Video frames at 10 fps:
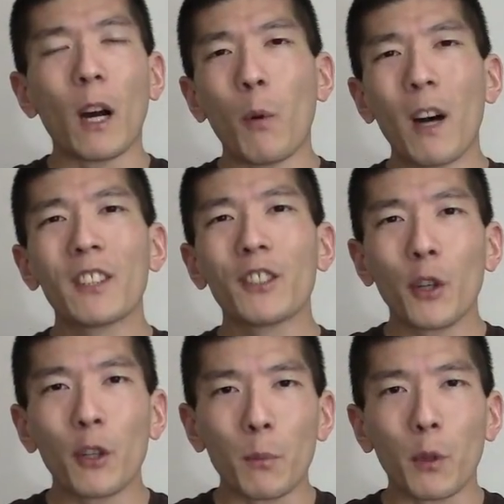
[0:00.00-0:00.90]
I wanted to
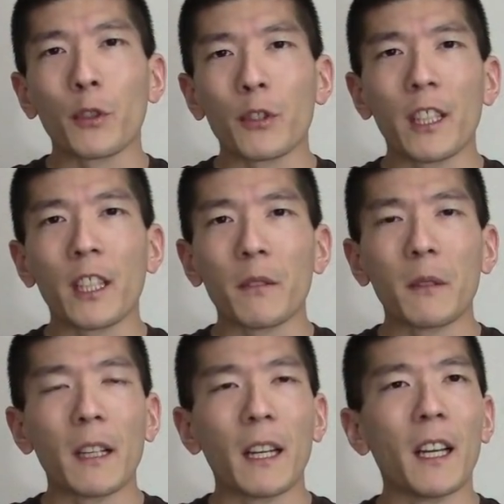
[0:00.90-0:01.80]
go to Burger King
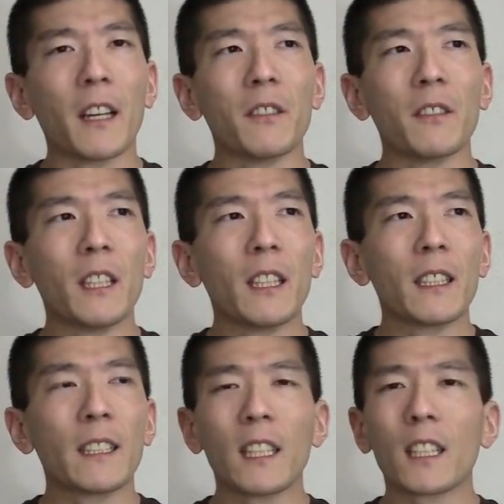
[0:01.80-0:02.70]
and
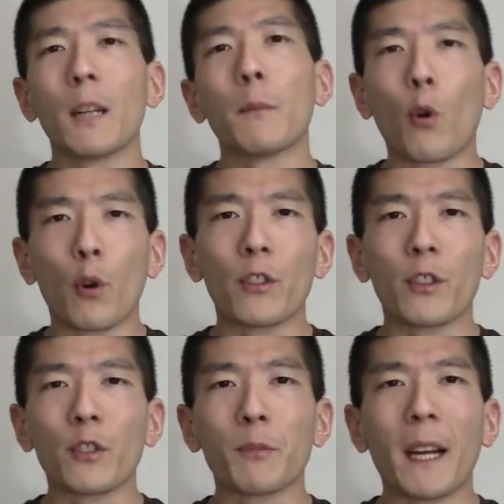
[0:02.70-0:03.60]
get a couple orders of
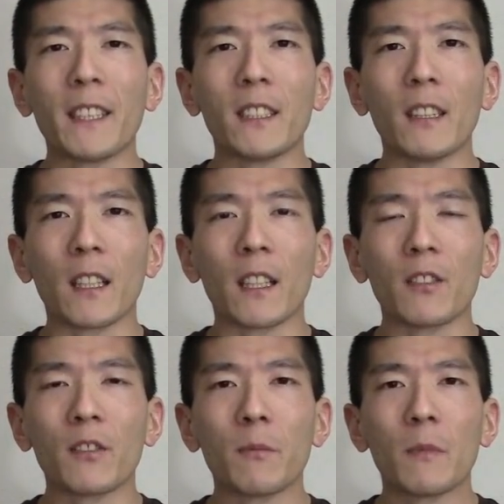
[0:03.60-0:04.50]
their spicy
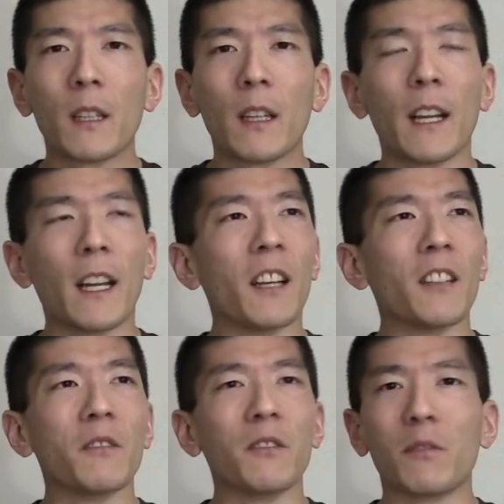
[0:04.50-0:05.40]
nuggets
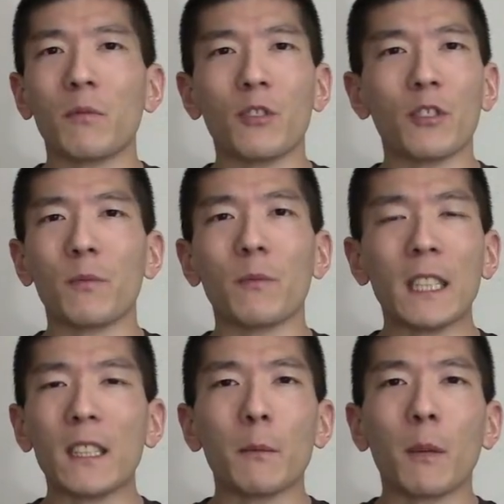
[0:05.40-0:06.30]
and just
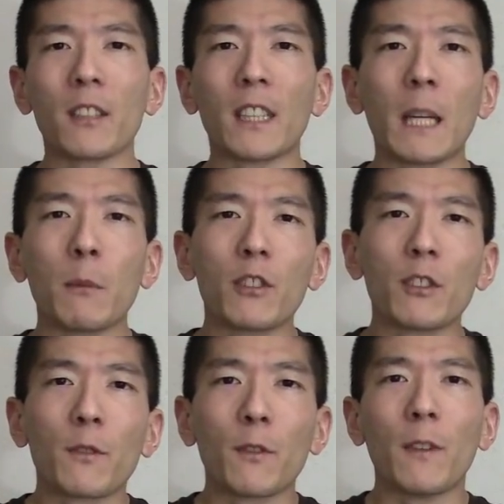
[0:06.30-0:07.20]
eat them on camera
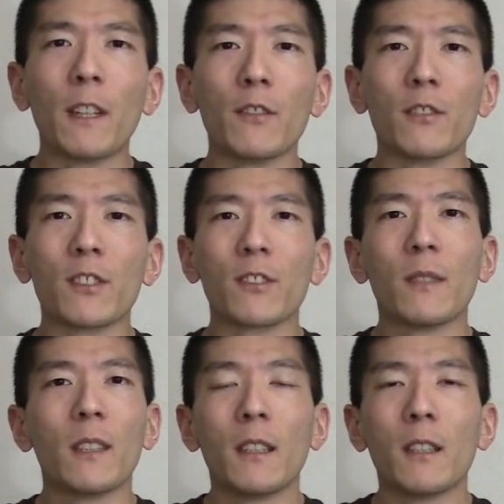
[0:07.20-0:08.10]
just for fun, just
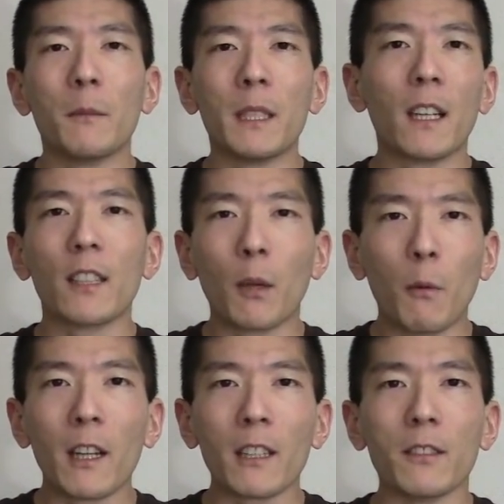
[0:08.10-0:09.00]
because I
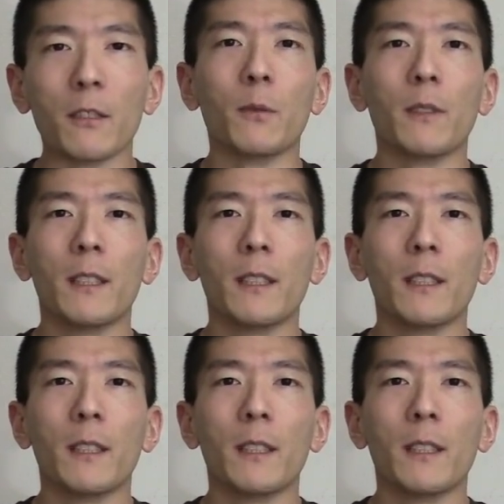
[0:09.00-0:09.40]
wanted to.